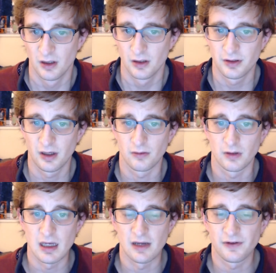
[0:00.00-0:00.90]
So
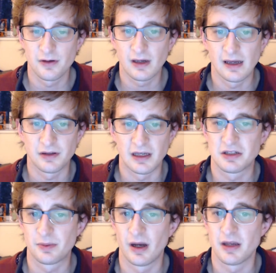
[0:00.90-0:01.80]
if you get
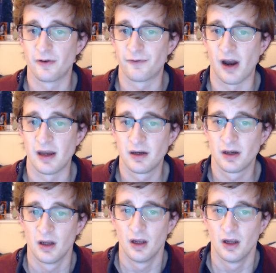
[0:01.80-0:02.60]
ditched by your friend